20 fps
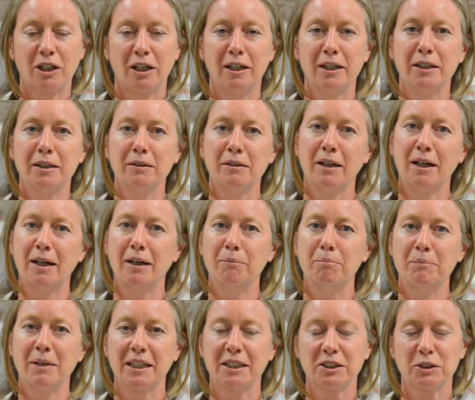try
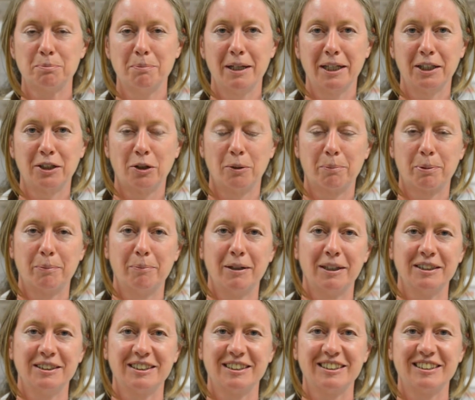and make as many
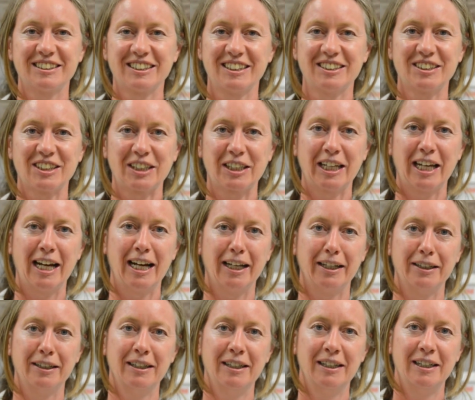compromises as I
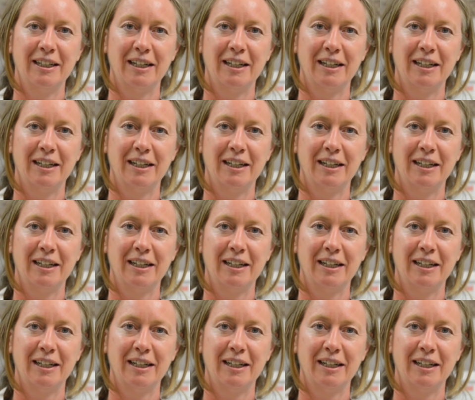can